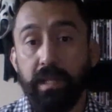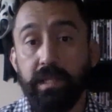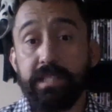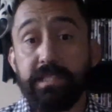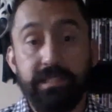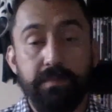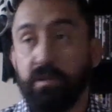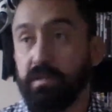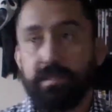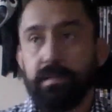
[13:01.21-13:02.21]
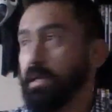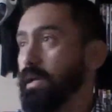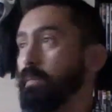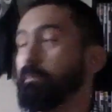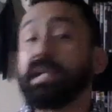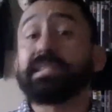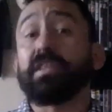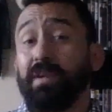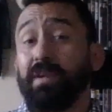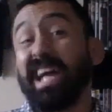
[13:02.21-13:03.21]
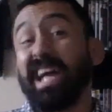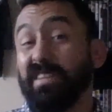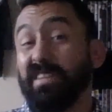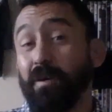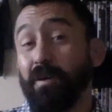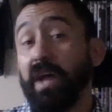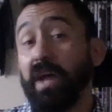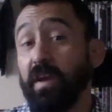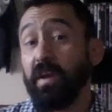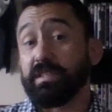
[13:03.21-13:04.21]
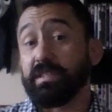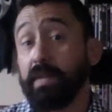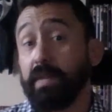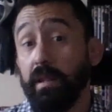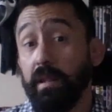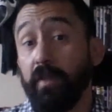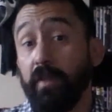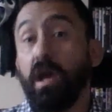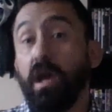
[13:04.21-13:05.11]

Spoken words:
This is the most amazing third act in a film I've seen in my life.